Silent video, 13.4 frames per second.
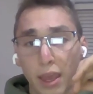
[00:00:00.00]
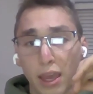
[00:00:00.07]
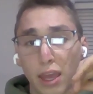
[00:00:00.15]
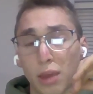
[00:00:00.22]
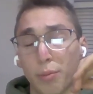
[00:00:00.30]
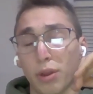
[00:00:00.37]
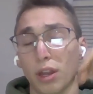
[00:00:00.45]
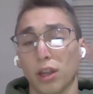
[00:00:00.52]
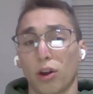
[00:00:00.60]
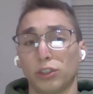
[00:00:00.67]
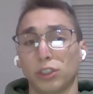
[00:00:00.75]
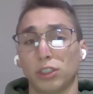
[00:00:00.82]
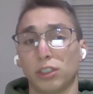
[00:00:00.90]
It'd be the
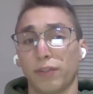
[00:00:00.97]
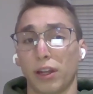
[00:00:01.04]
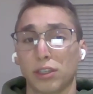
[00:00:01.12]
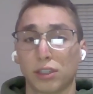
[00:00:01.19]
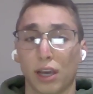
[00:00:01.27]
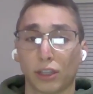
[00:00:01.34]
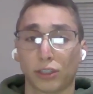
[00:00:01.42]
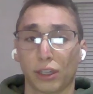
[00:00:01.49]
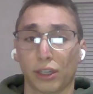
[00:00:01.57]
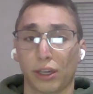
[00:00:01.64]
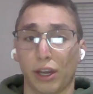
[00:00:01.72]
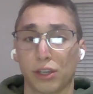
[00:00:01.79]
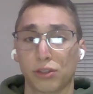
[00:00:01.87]
largest defense contract
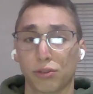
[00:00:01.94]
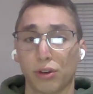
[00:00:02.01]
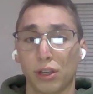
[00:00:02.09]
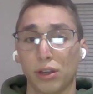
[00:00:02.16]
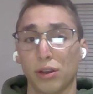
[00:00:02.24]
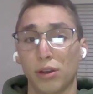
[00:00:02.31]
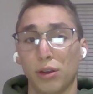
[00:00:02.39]
in history.